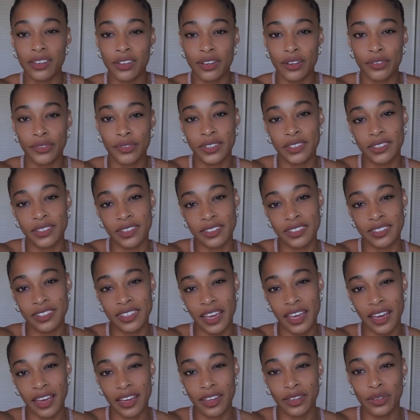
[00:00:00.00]
nervous as
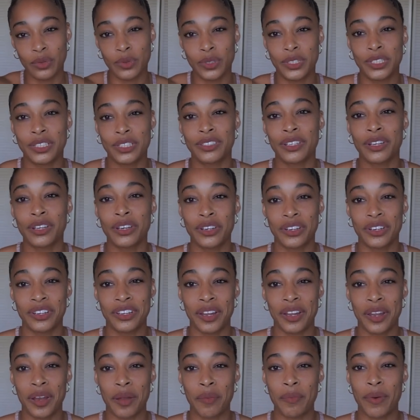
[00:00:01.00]
yet, which is a good
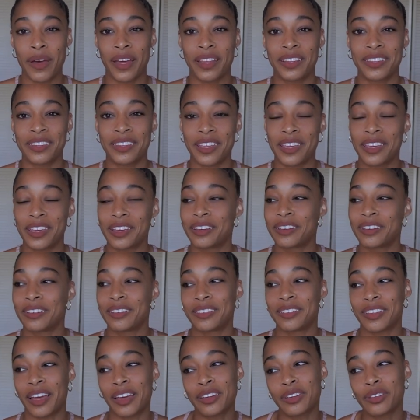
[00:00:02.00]
and a bad thing because
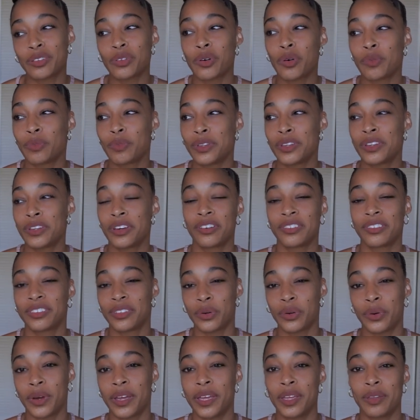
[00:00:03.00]
I just hope the nerves
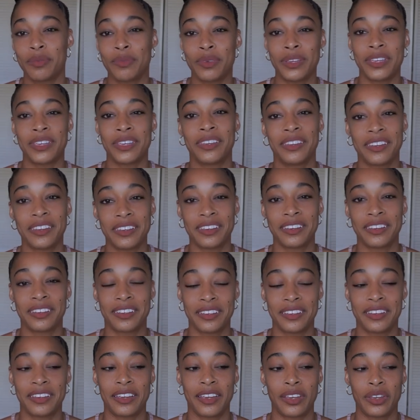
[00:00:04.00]
don't hit me,
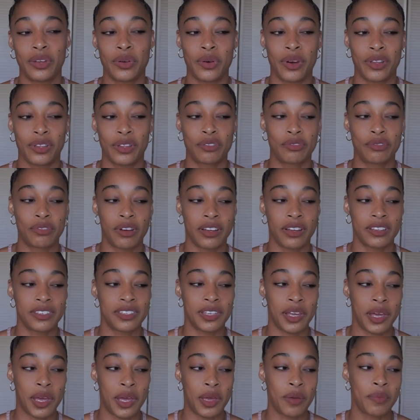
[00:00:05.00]
you know, at the wrong
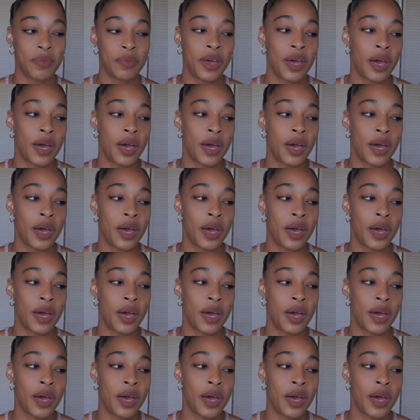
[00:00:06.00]
time.